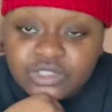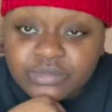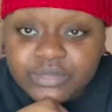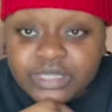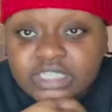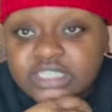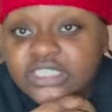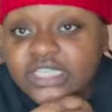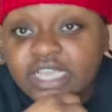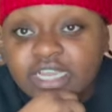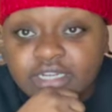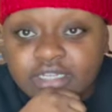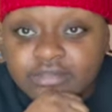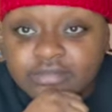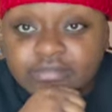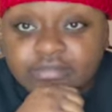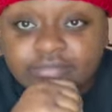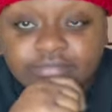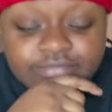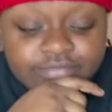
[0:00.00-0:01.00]
and being scared,
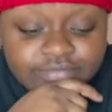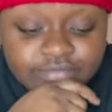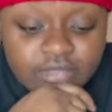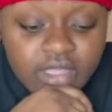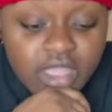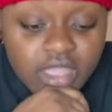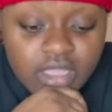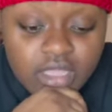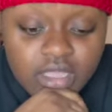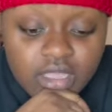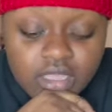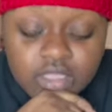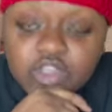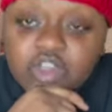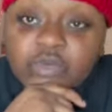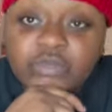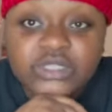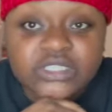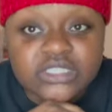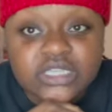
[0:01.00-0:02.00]
you're
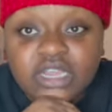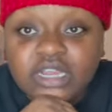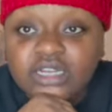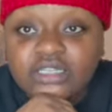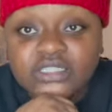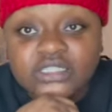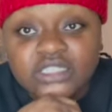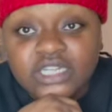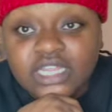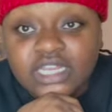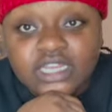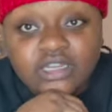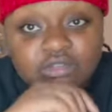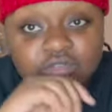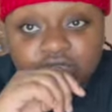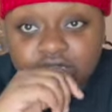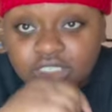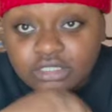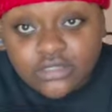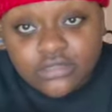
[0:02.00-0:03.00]
gonna be scared until that needle touch